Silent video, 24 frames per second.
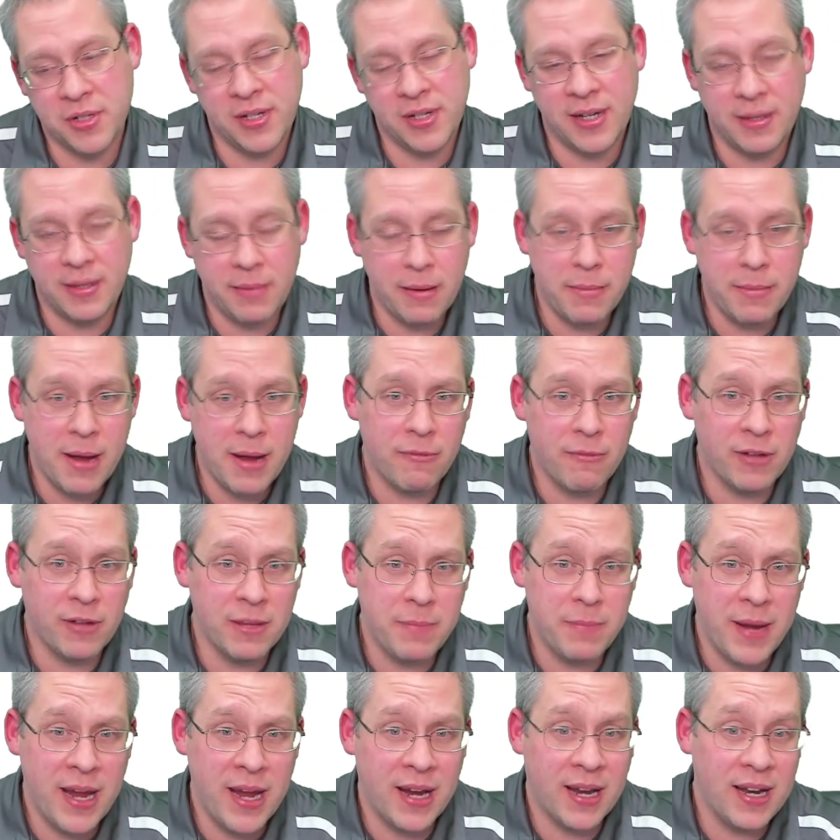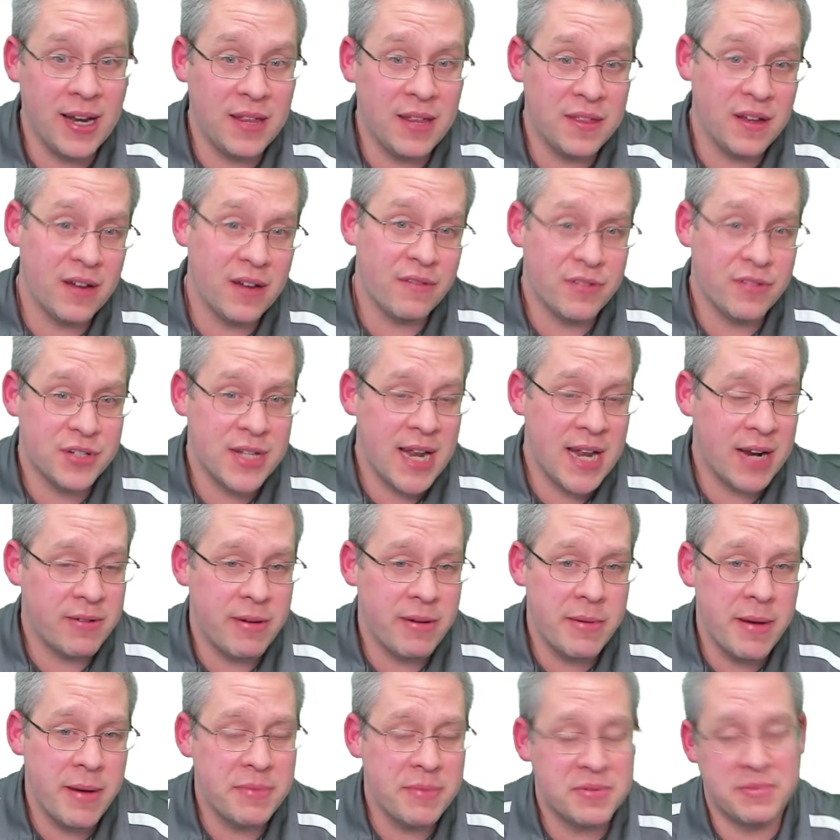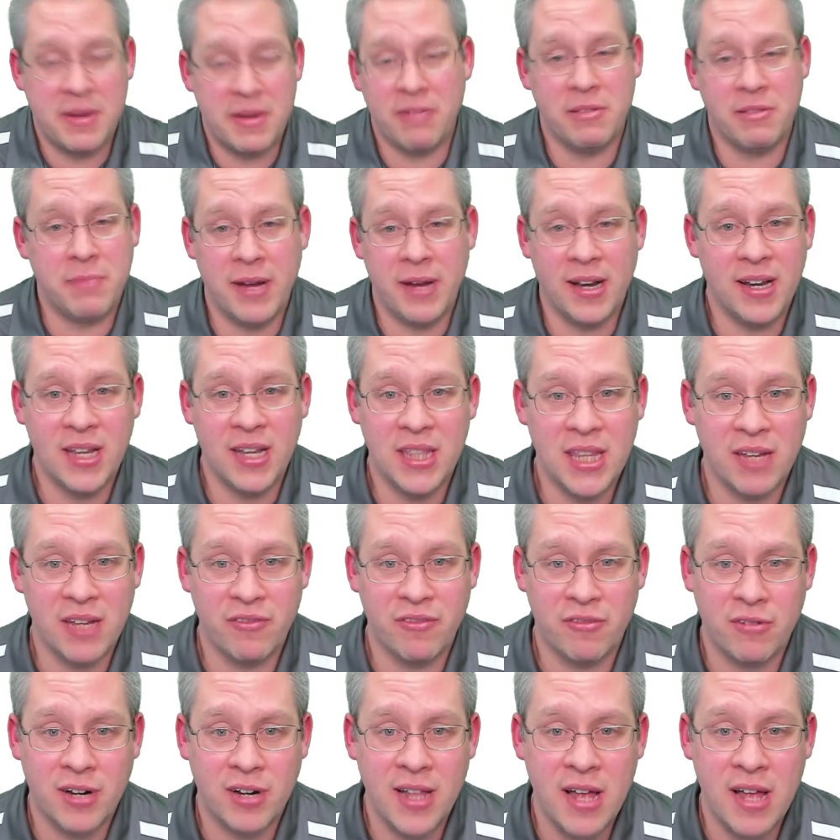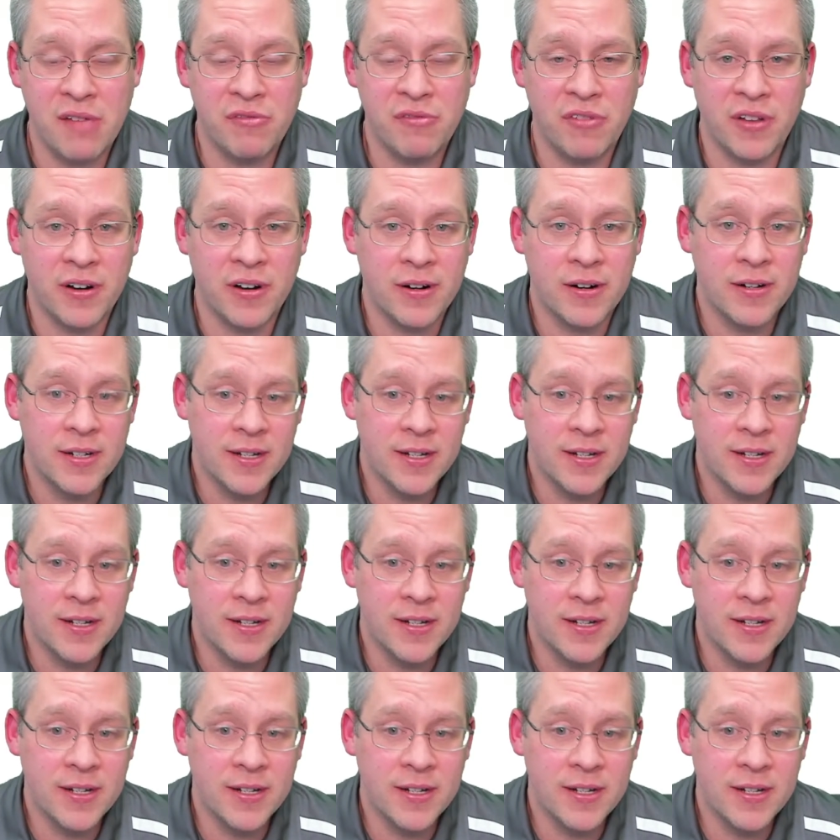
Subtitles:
and I'm not really paying anything for static web apps. I'm not really paying anything for Cloudflare.